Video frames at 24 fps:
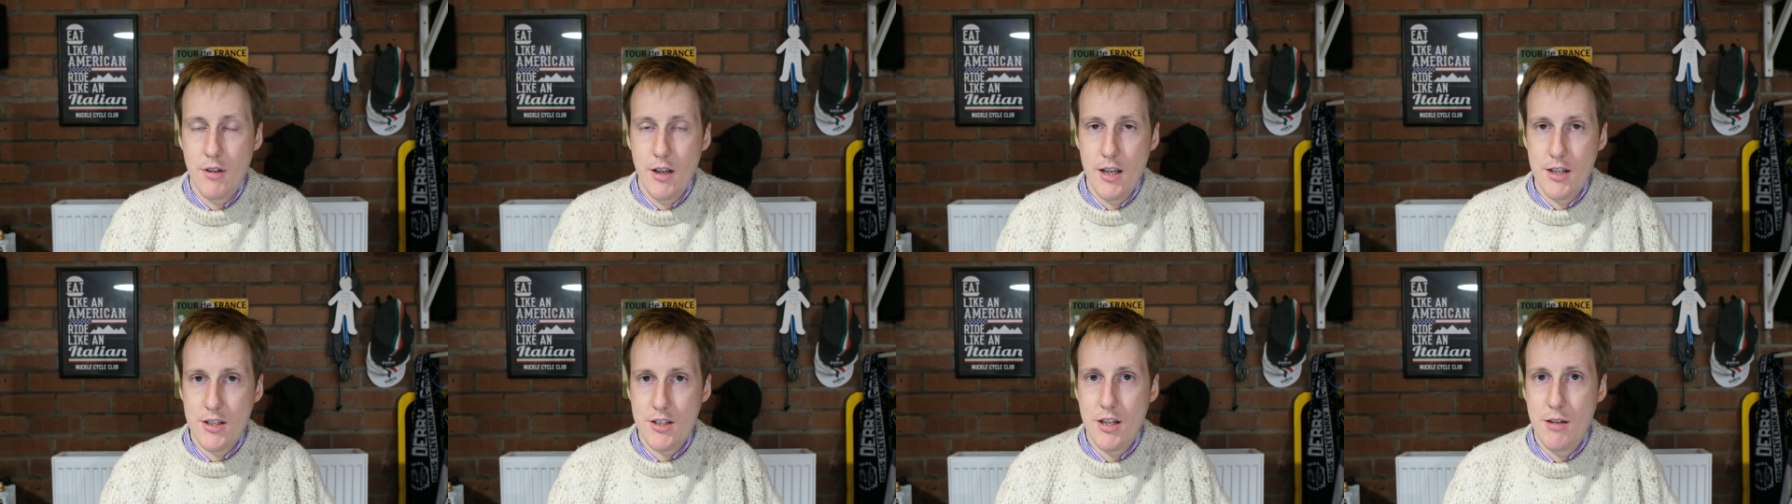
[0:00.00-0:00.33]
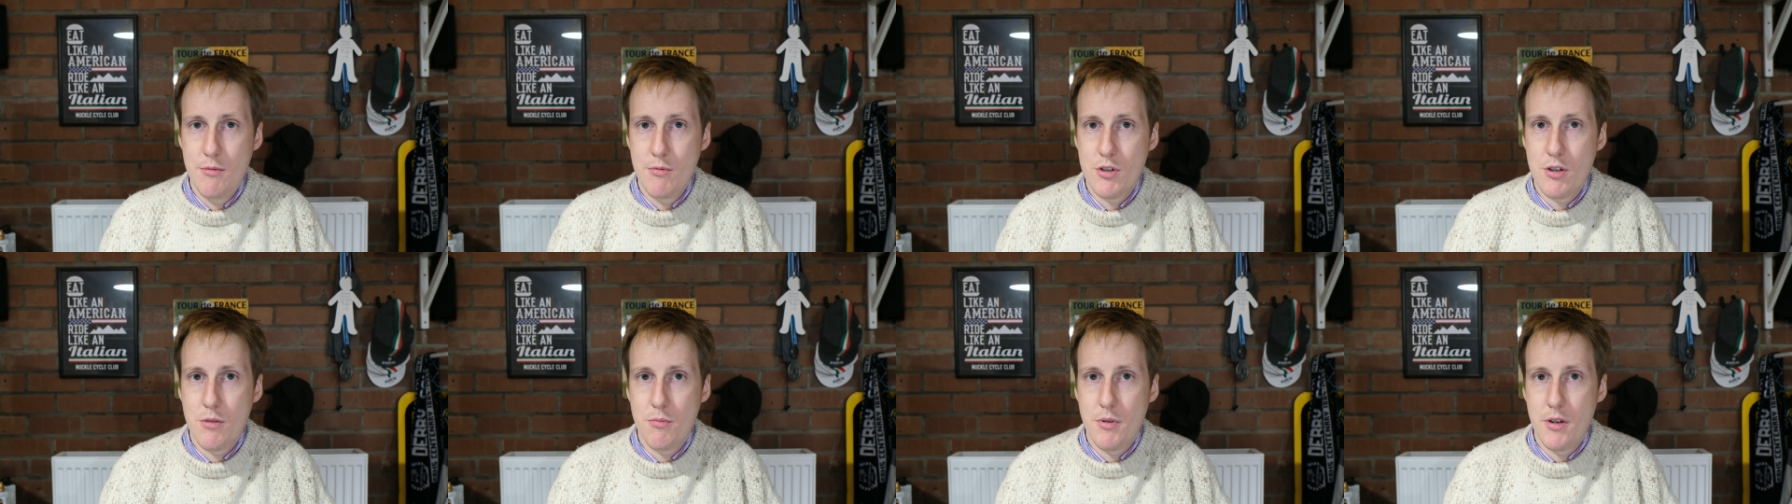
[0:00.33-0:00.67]
it
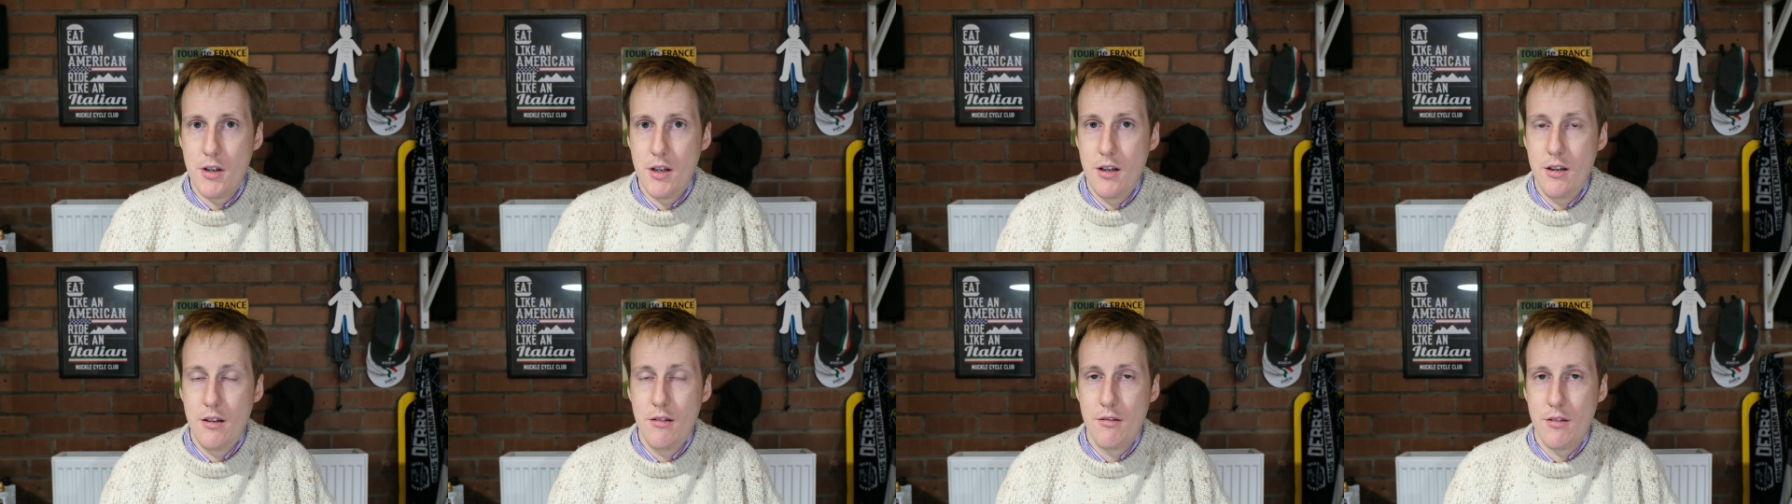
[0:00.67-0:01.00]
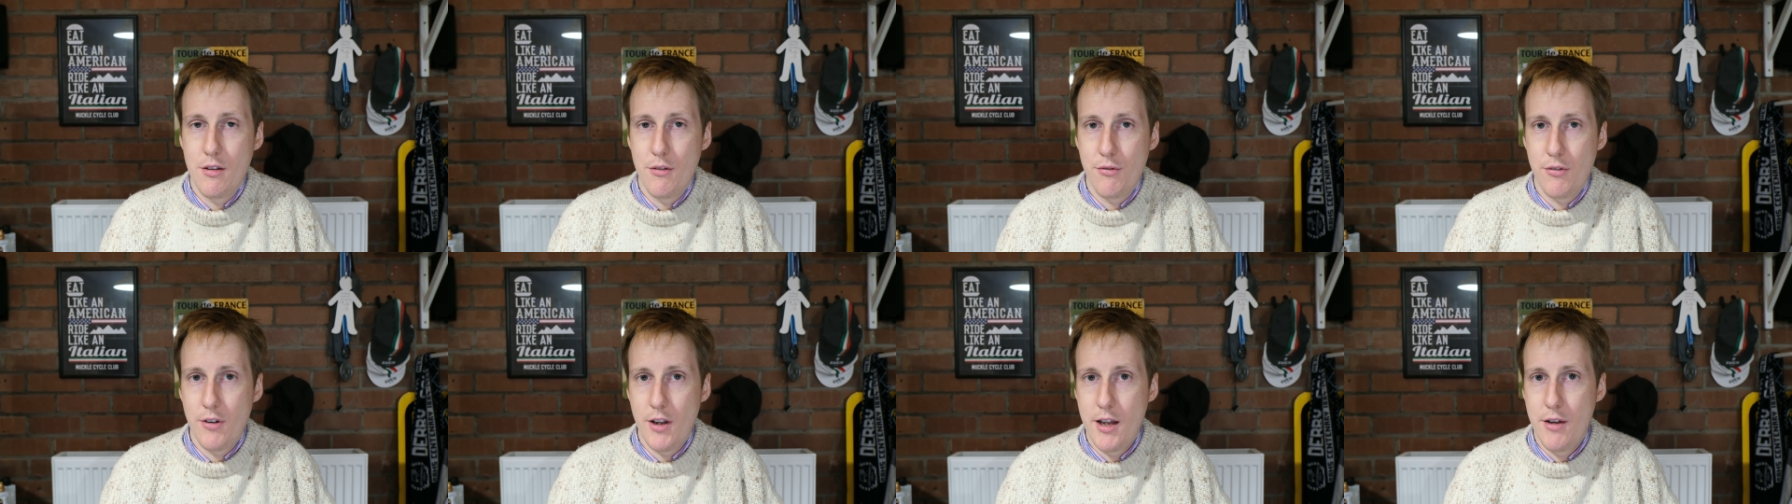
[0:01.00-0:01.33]
seems to be
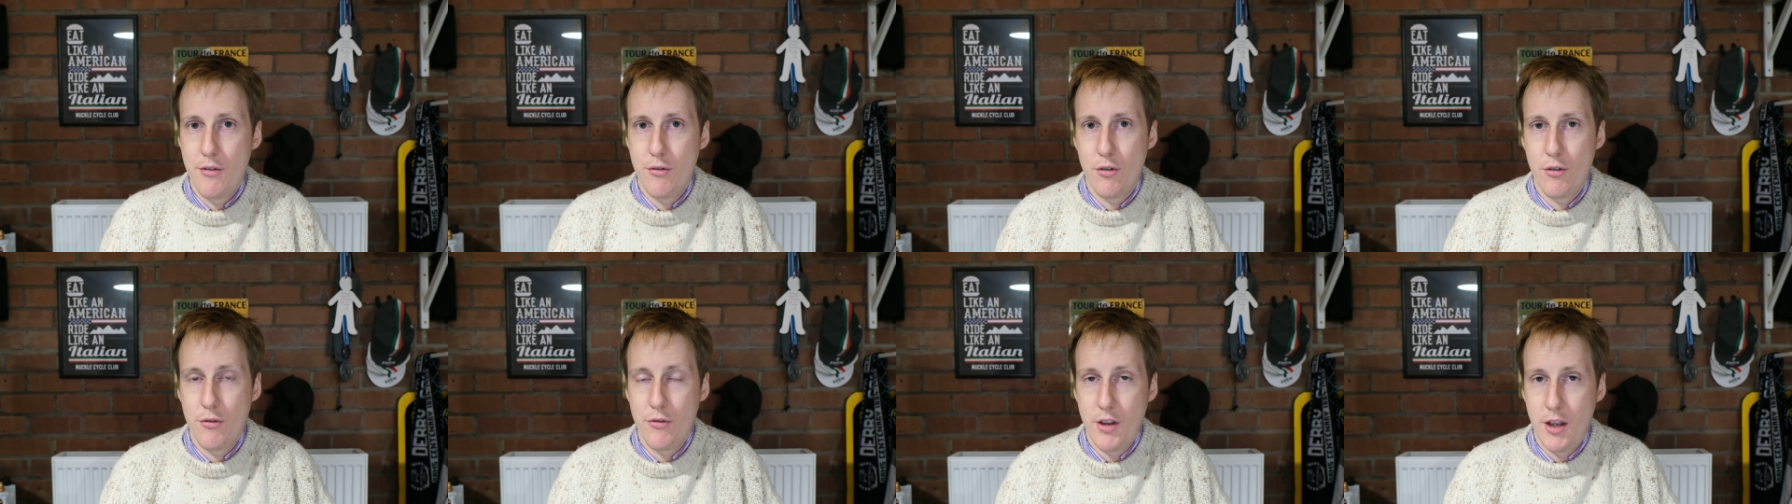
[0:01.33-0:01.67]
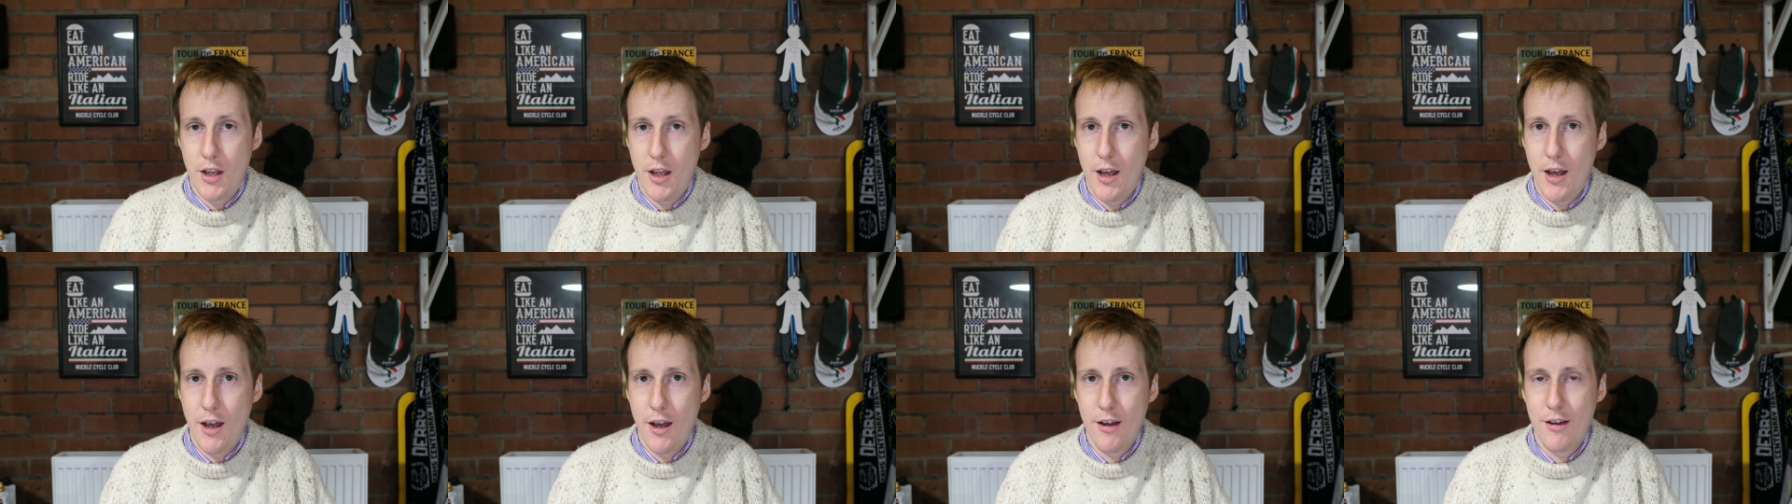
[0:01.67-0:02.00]
the flavor of
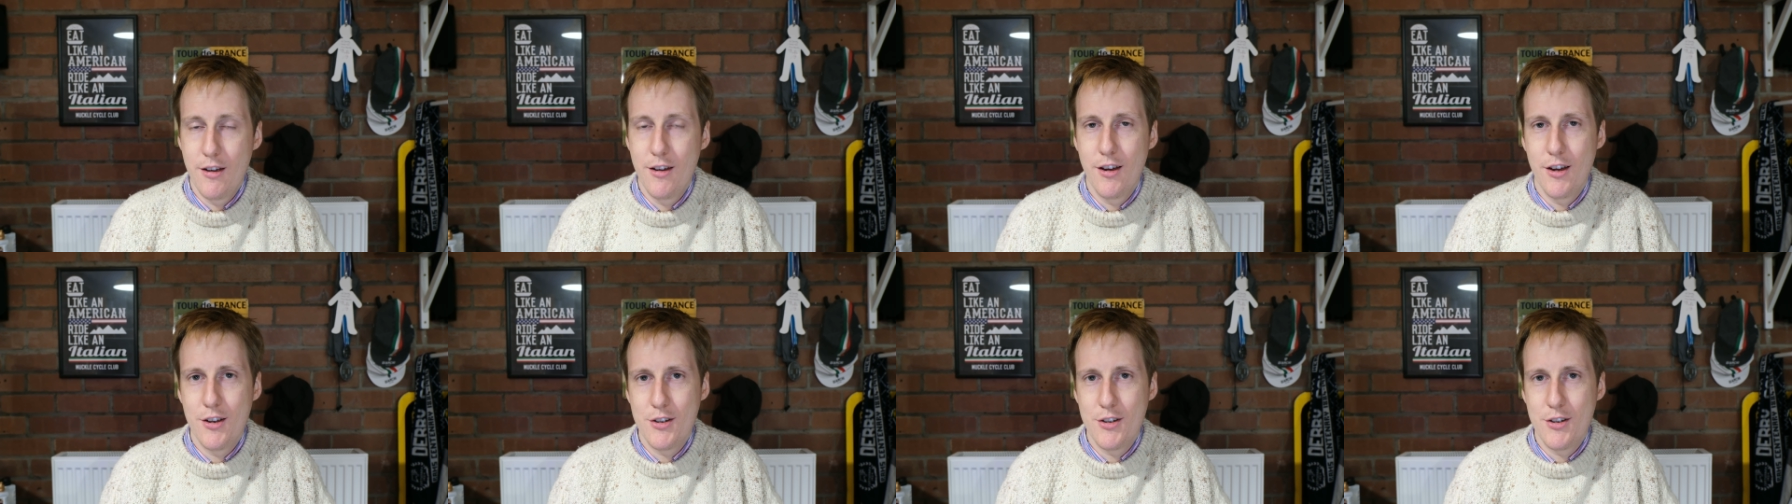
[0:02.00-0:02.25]
the year